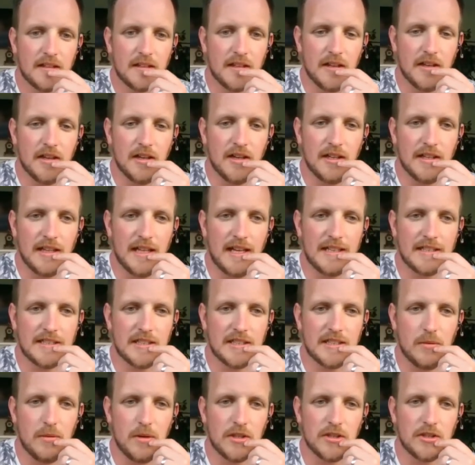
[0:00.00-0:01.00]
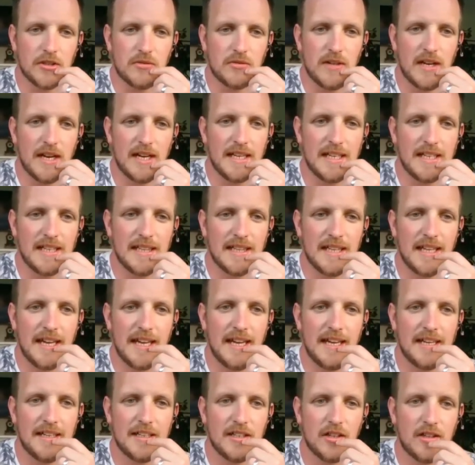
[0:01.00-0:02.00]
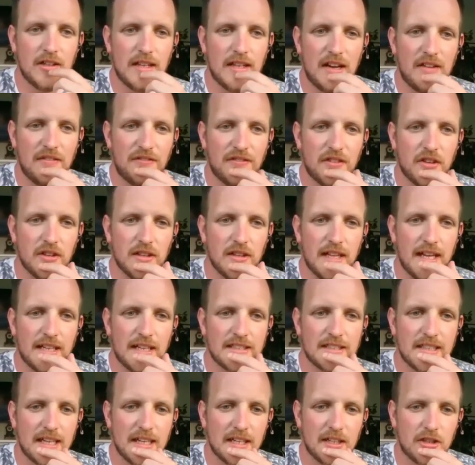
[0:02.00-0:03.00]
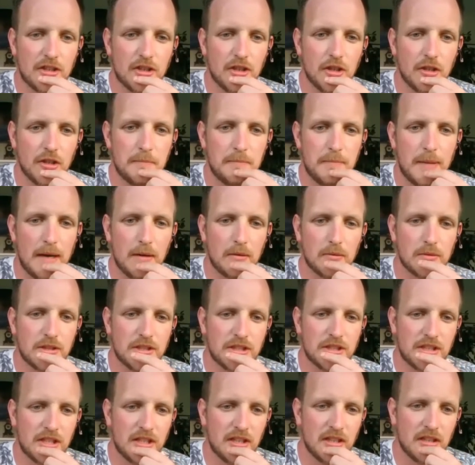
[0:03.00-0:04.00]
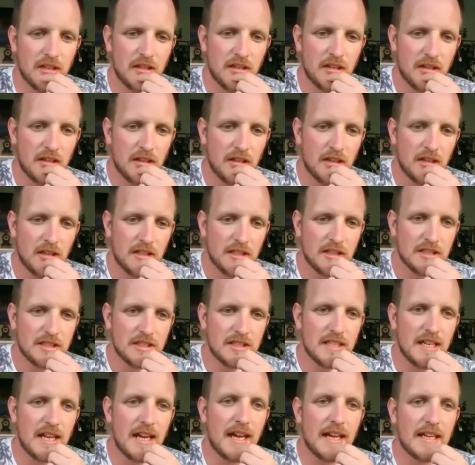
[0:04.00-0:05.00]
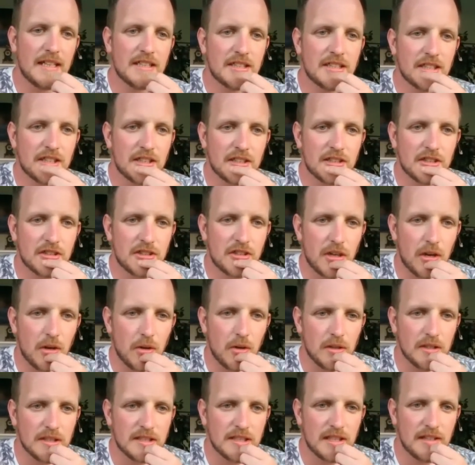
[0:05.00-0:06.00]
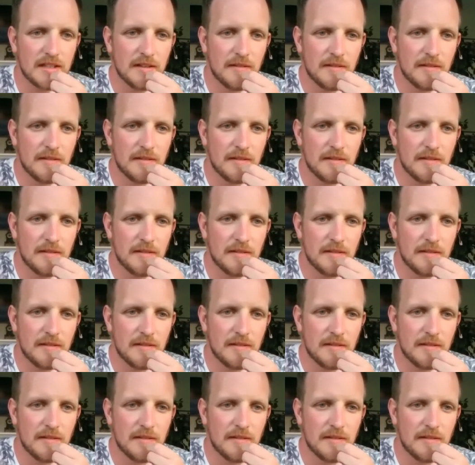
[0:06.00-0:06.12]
Yeah, that's the one. Just really leaning on that front leg, getting a good bounce. Nice and controlled.